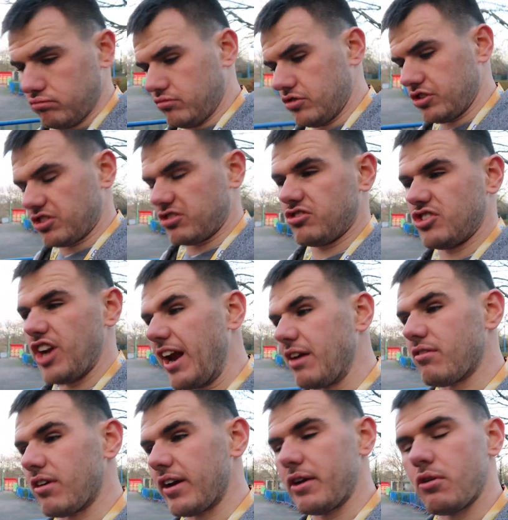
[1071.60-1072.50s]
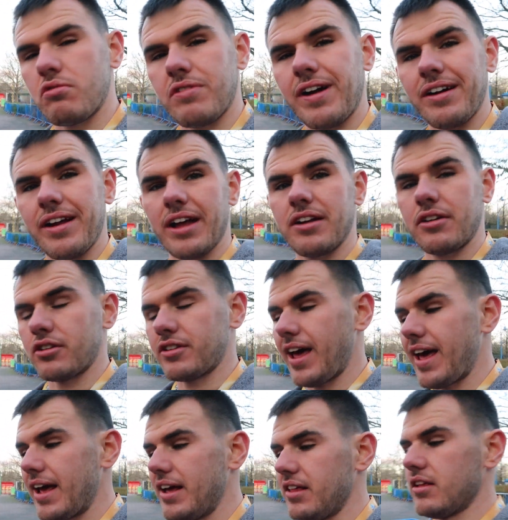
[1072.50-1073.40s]
just generally all around had a good
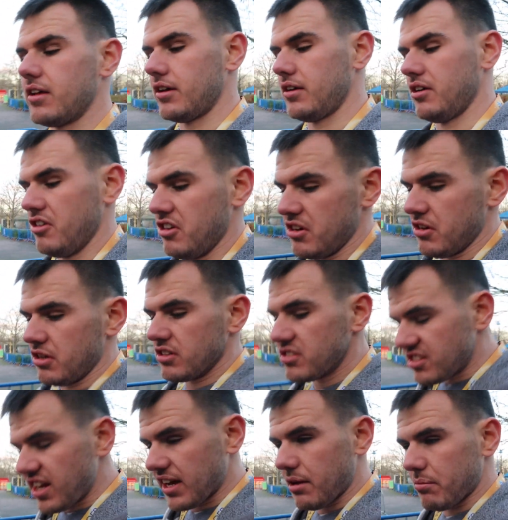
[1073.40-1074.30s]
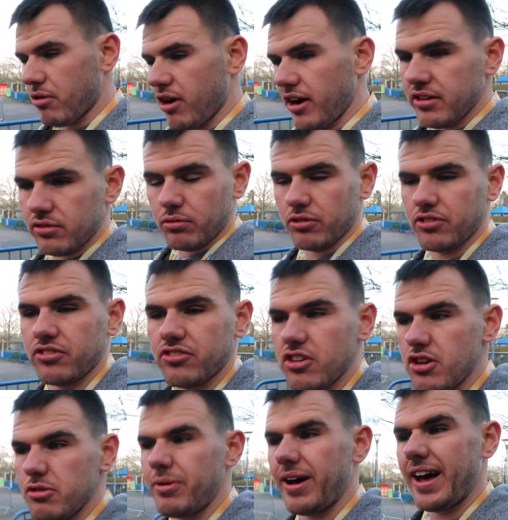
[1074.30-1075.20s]
day. The ticket price wasn't
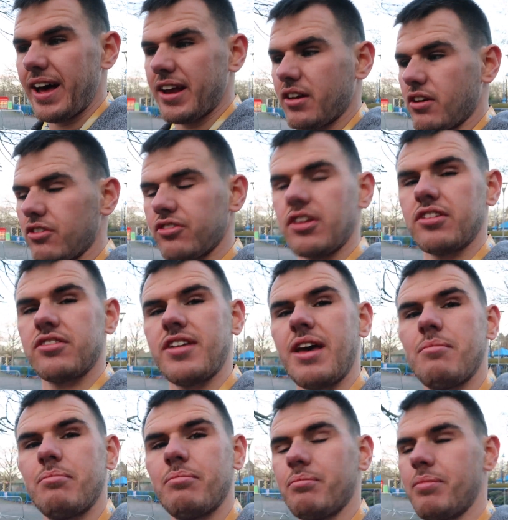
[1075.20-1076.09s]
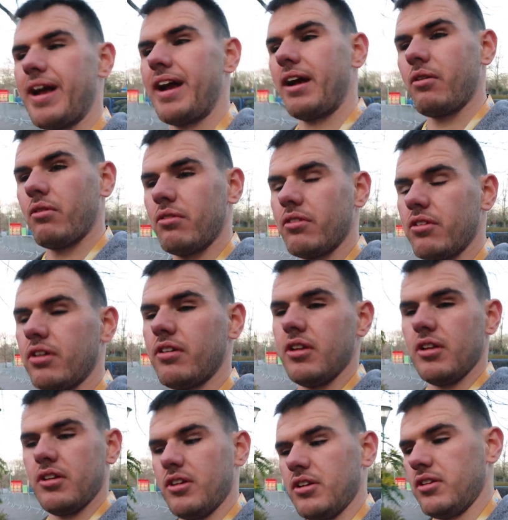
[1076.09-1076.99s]
too bad. It cost us £10.
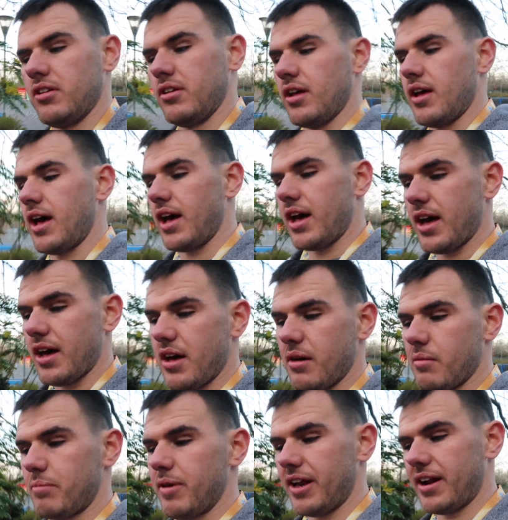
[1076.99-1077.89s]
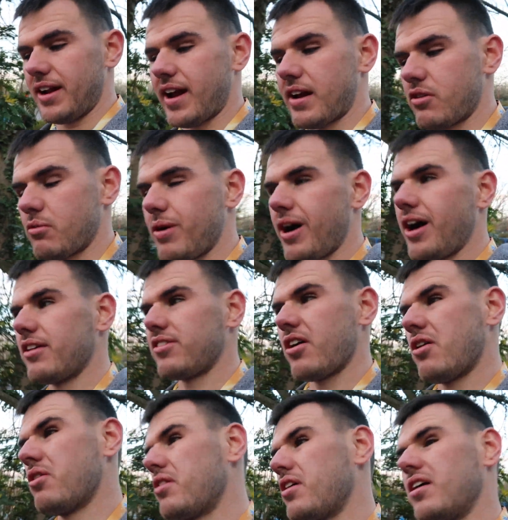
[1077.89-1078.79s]
Being an annual pass
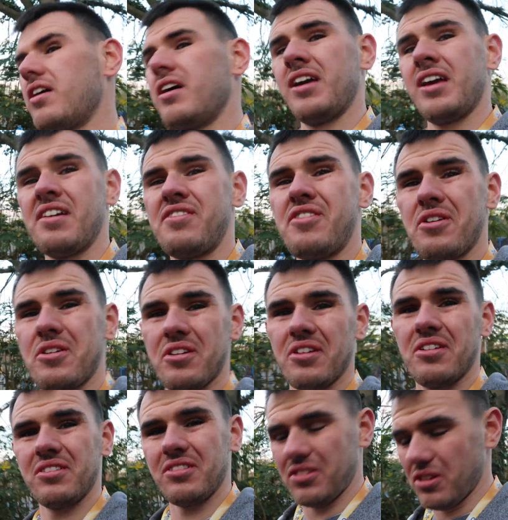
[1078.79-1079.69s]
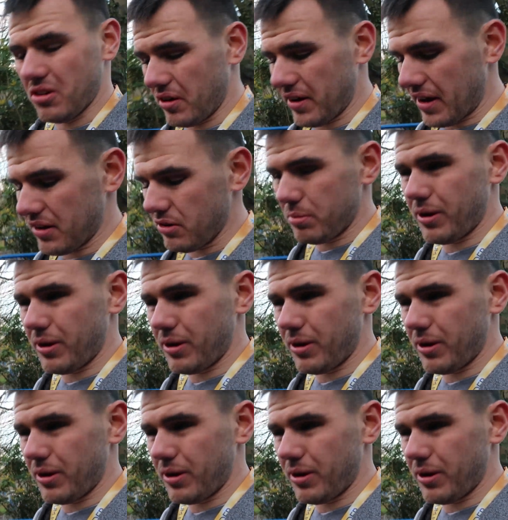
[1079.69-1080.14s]
holder. If you're not an annual